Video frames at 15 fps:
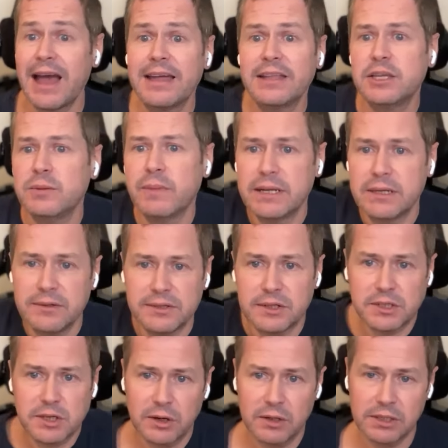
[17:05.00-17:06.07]
and you may lose
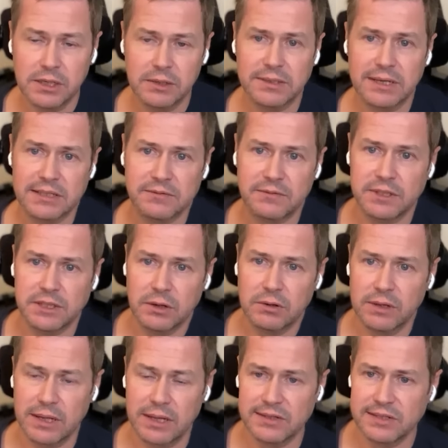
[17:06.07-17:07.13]
your tax-free
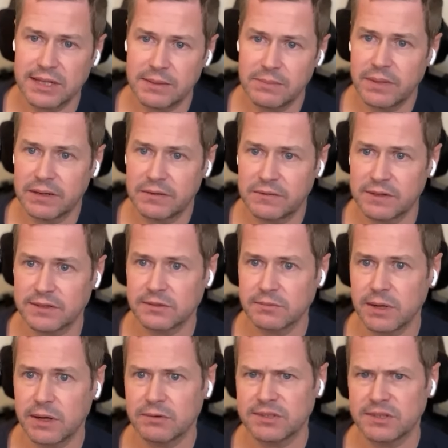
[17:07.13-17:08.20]
childcare scheme benefits as
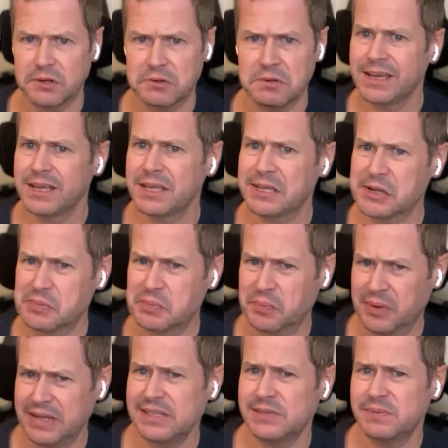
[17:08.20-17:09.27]
well. So,
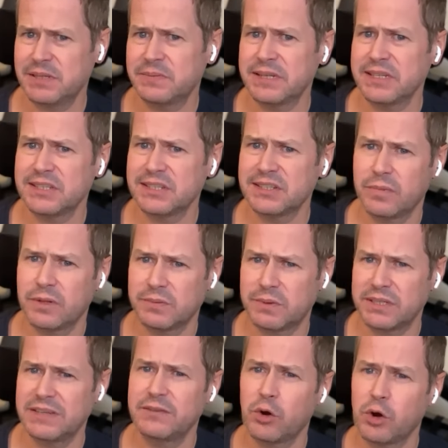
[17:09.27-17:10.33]
please, just,
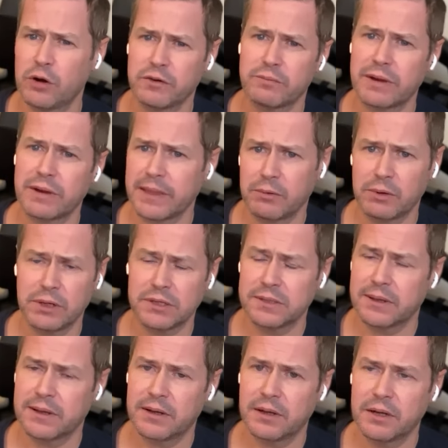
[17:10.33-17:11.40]
especially if you're hovering around that
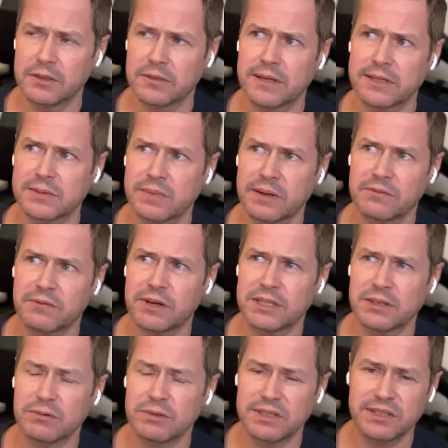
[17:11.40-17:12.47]
£100,000
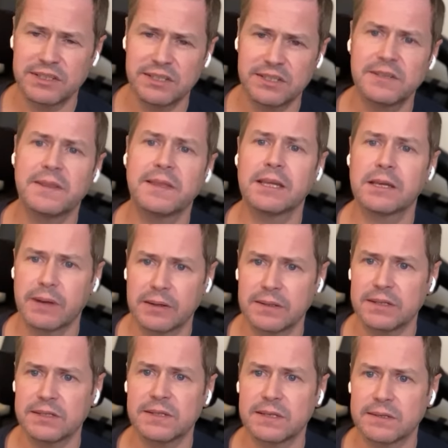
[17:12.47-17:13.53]
threshold, just think about
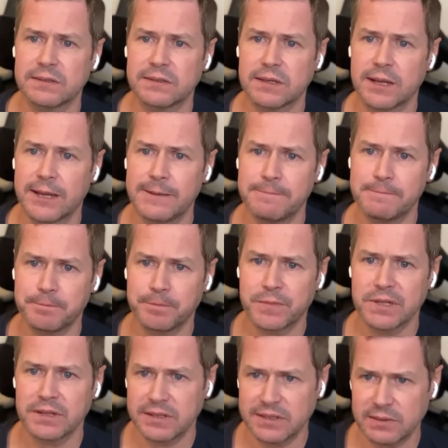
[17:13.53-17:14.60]
these things, okay?
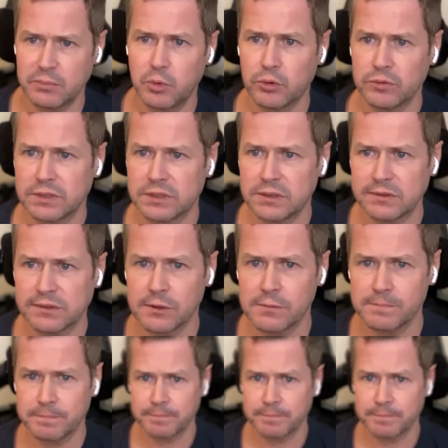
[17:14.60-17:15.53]
It's important to do so.